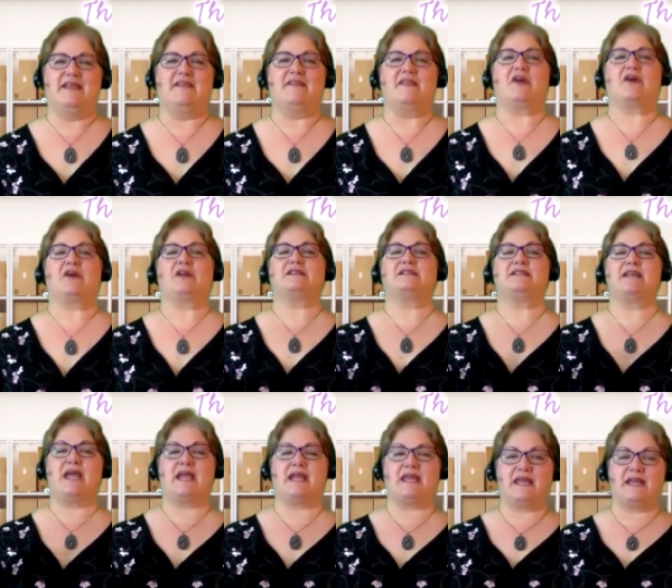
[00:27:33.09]
They're going to
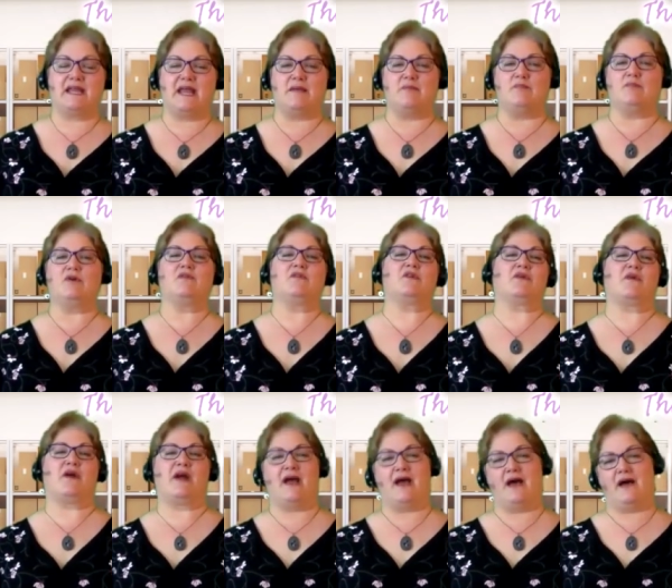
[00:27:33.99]
take it and move it
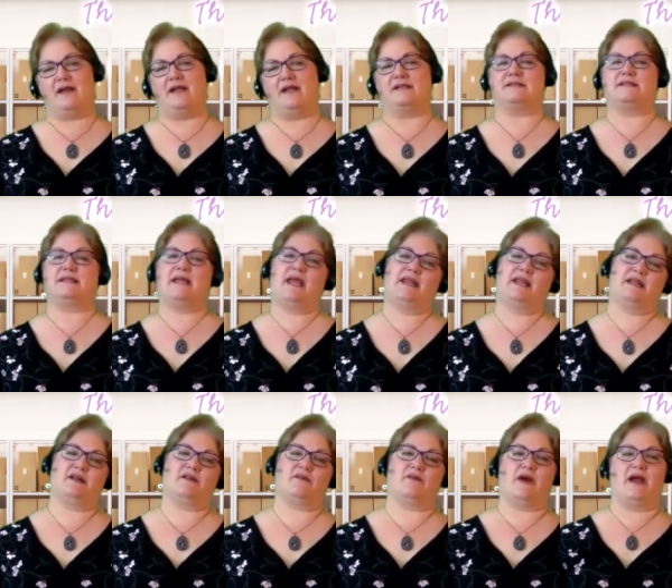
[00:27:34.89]
around and stand
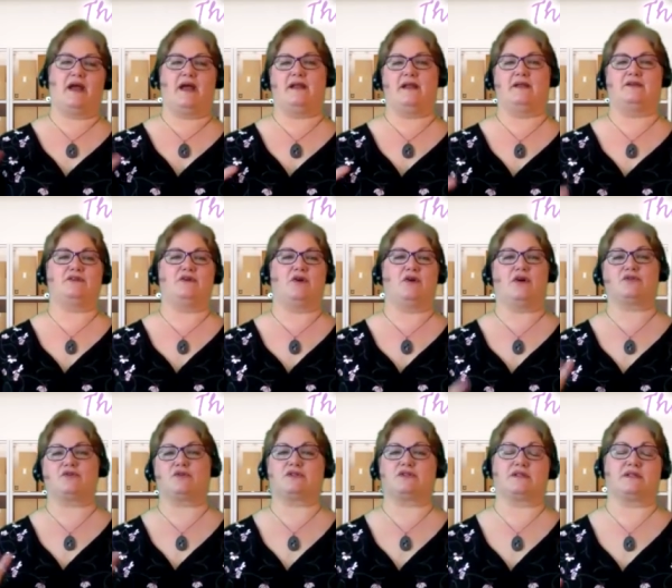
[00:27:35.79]
it around and do all
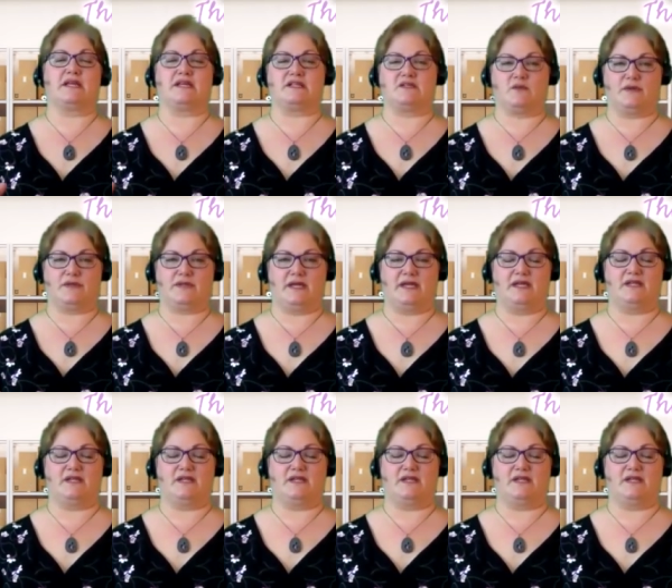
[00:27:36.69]
sorts of things with it.